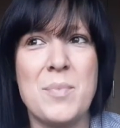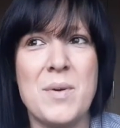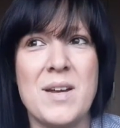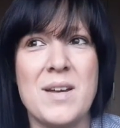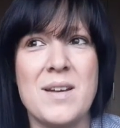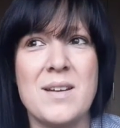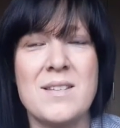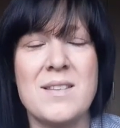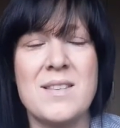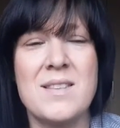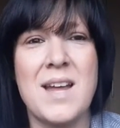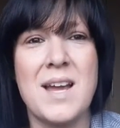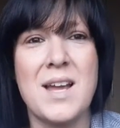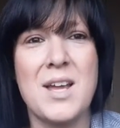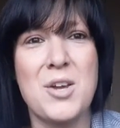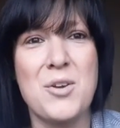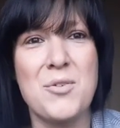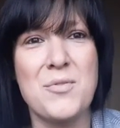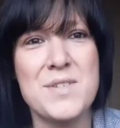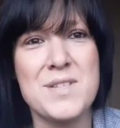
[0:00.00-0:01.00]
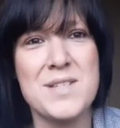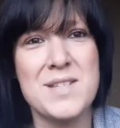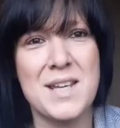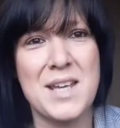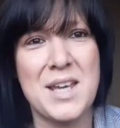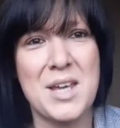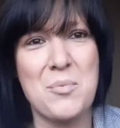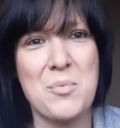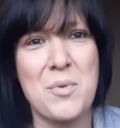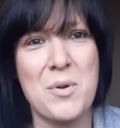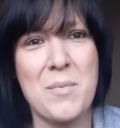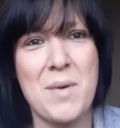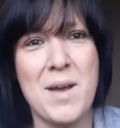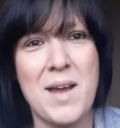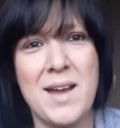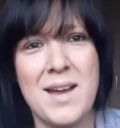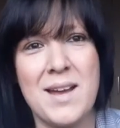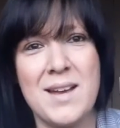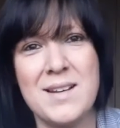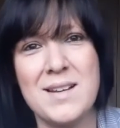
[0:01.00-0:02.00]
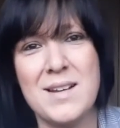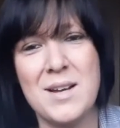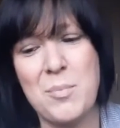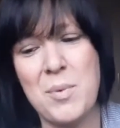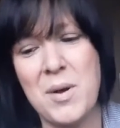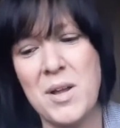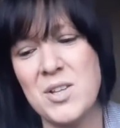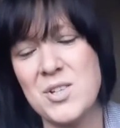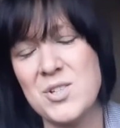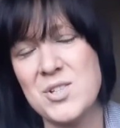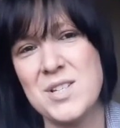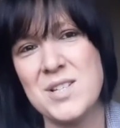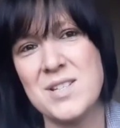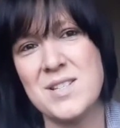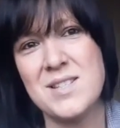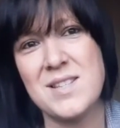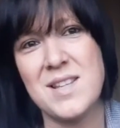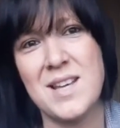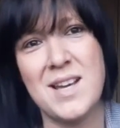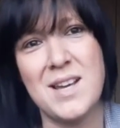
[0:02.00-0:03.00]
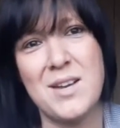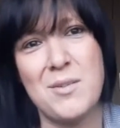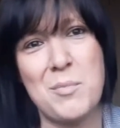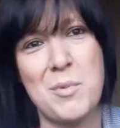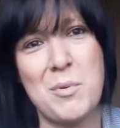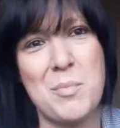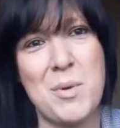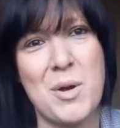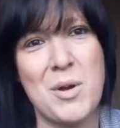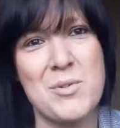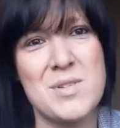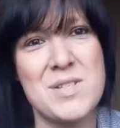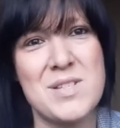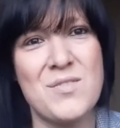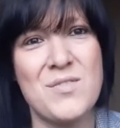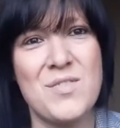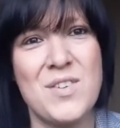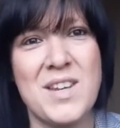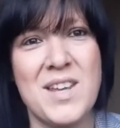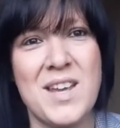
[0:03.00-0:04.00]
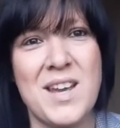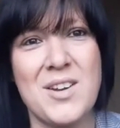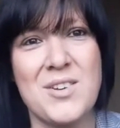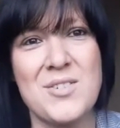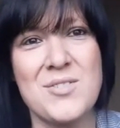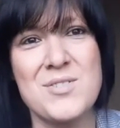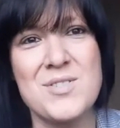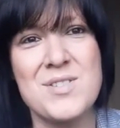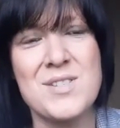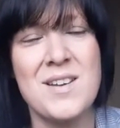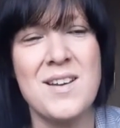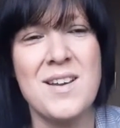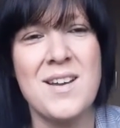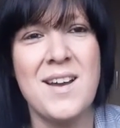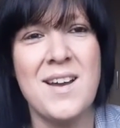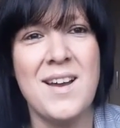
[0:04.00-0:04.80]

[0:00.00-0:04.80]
but thank you for sticking with me. Apologies that I haven't been posting videos.